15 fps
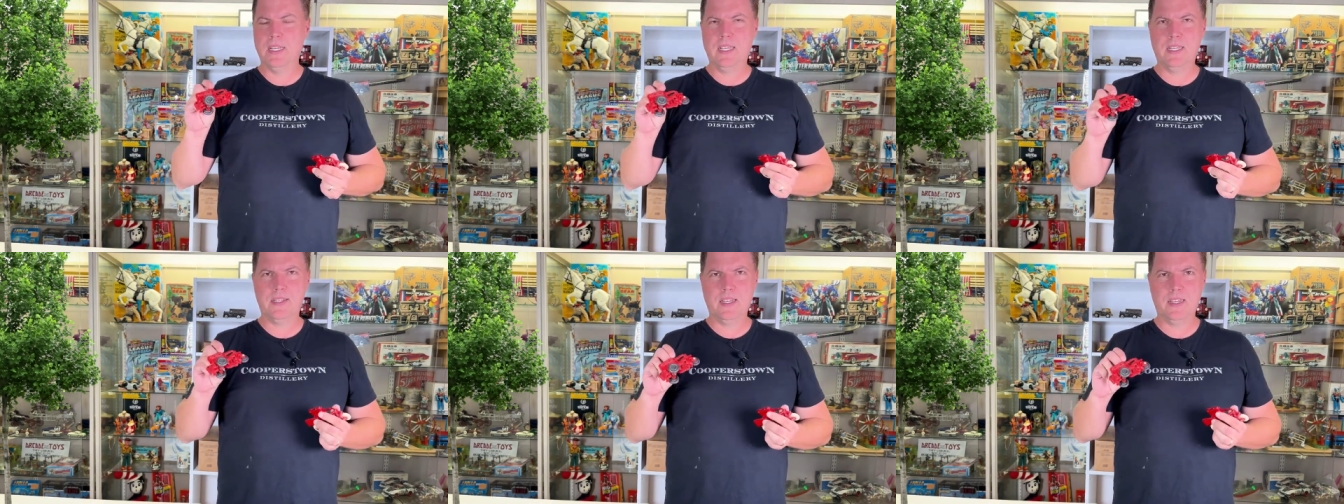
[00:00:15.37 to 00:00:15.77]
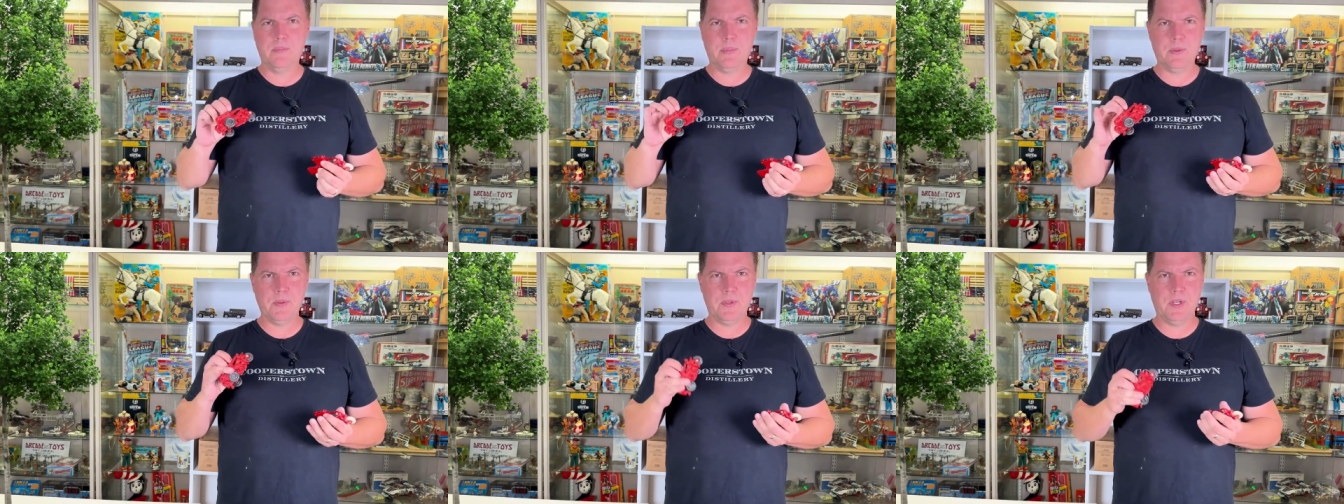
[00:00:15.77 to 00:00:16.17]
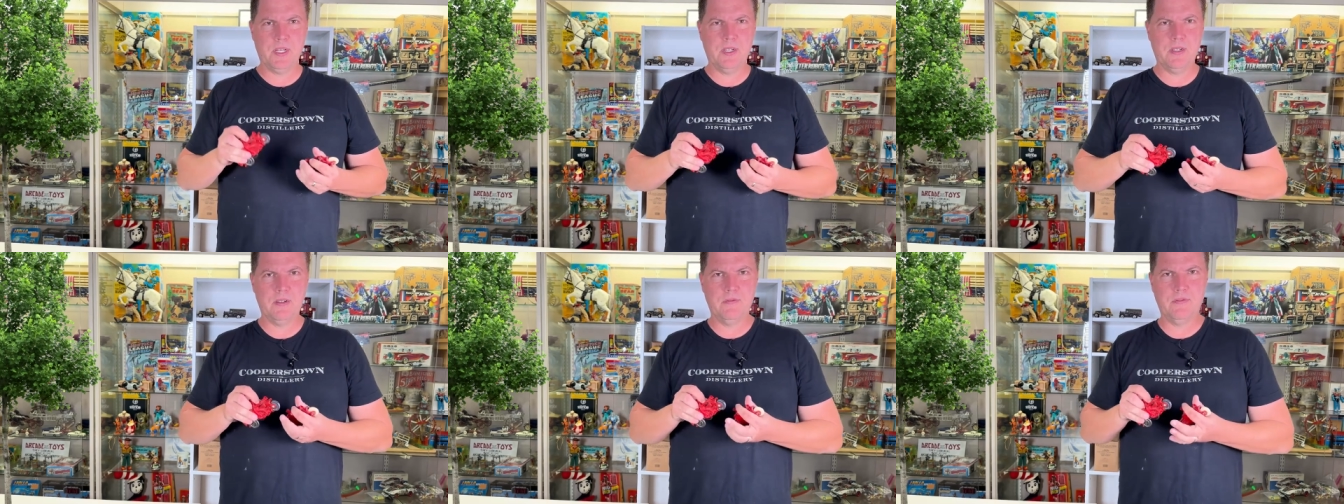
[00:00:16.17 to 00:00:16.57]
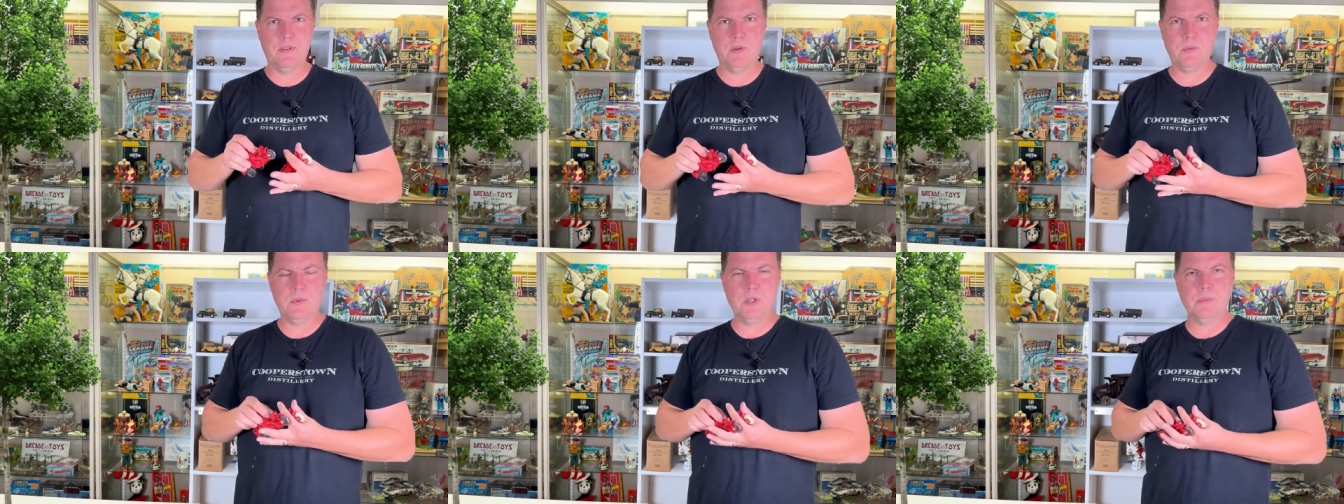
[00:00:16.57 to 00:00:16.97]
examples of
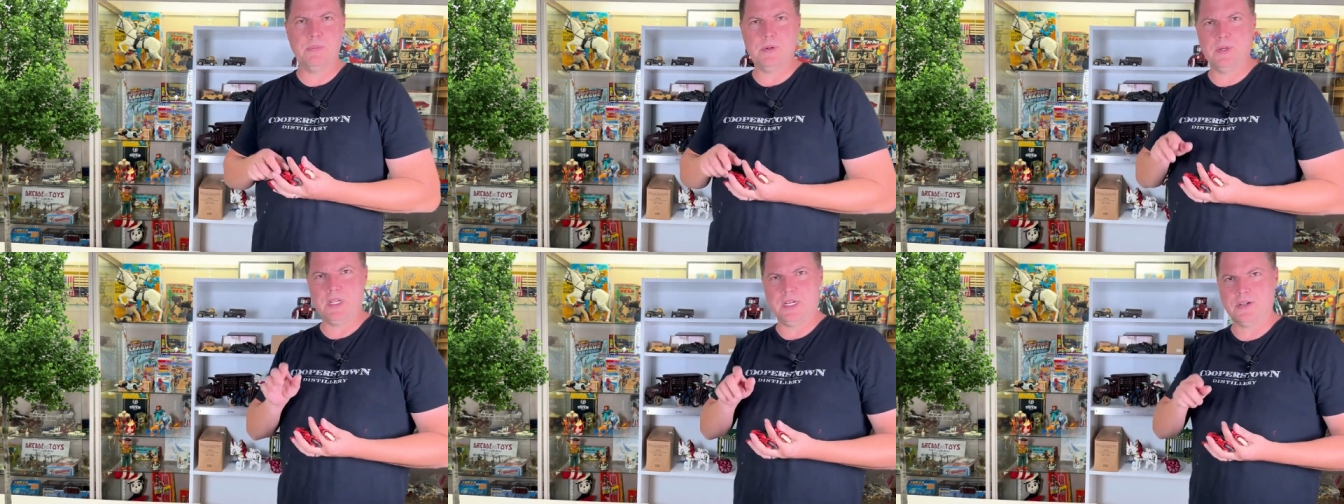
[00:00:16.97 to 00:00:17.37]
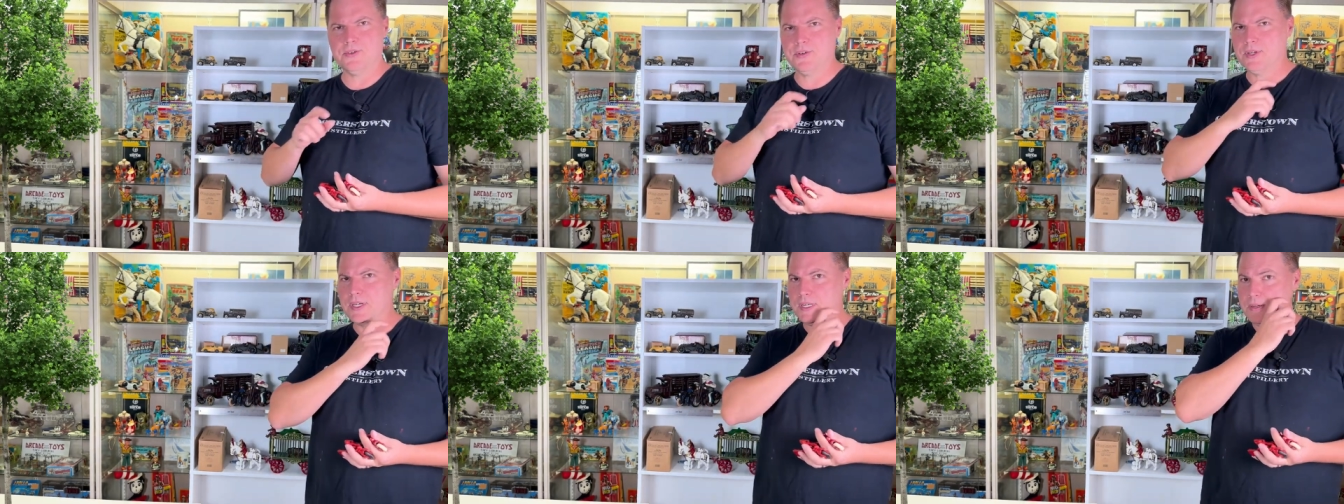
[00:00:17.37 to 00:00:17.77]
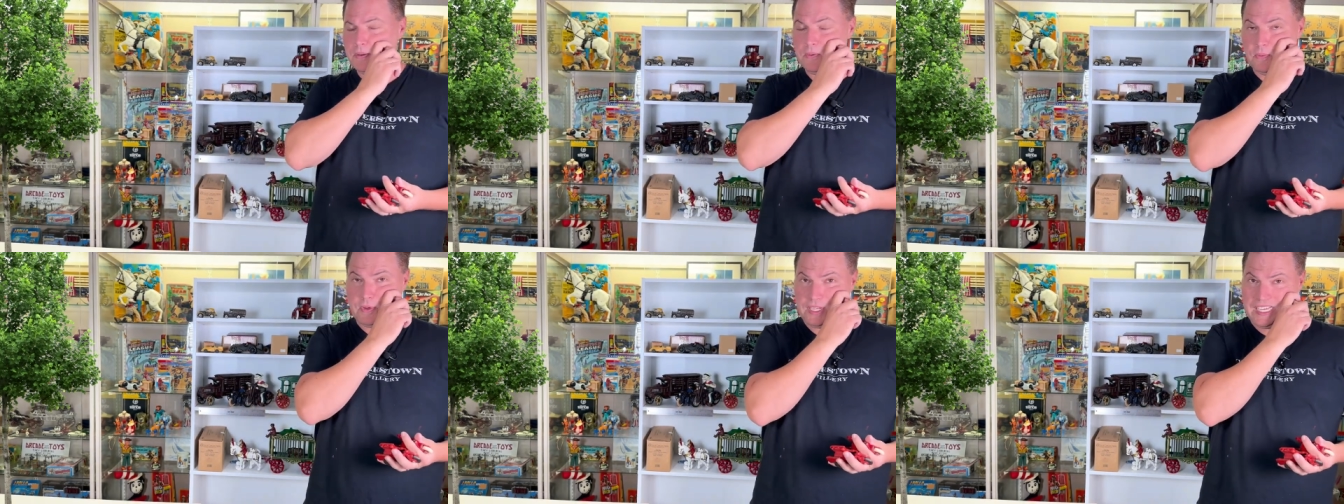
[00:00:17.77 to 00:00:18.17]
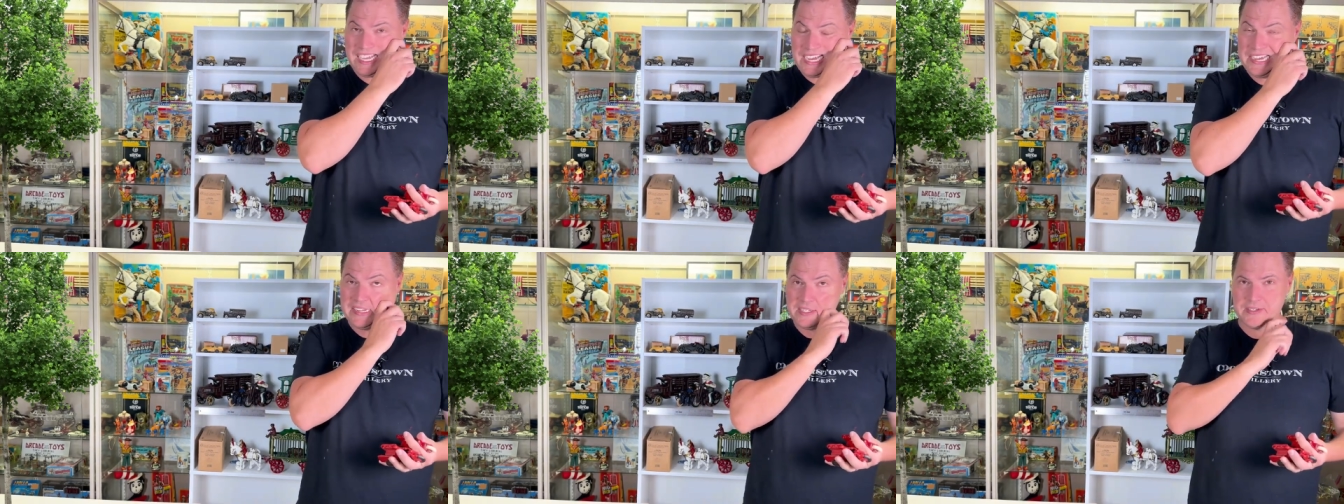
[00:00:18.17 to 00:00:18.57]
reproduction,
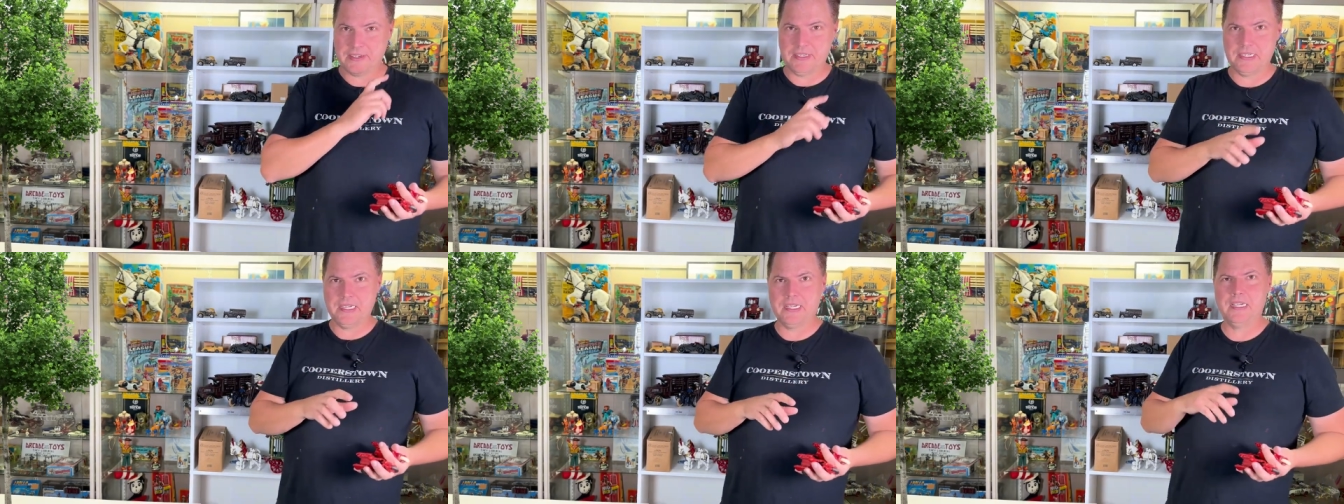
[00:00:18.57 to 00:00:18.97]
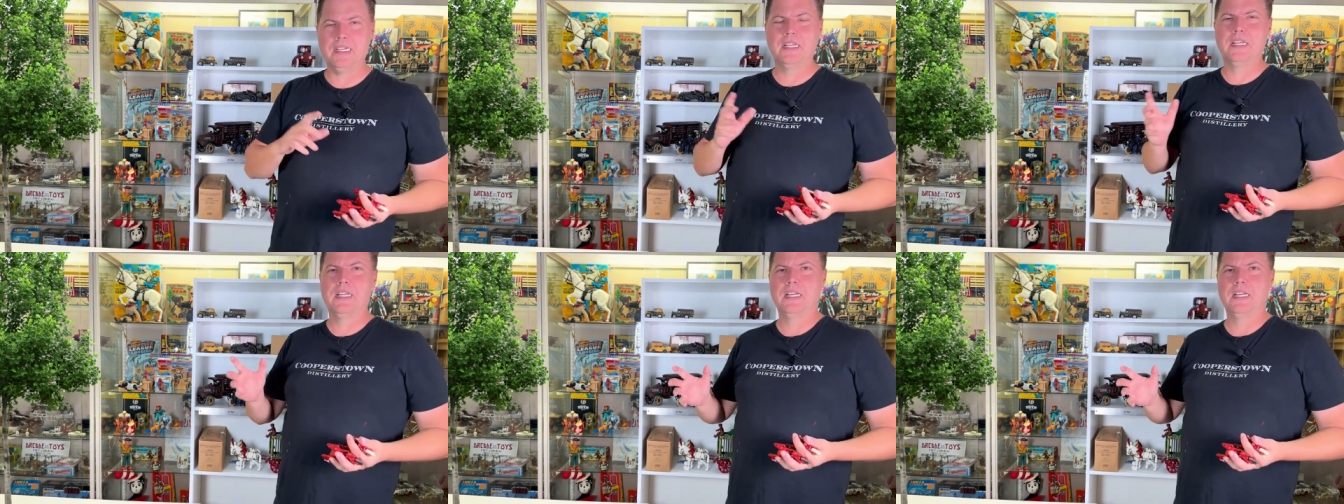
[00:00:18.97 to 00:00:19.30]
recasting,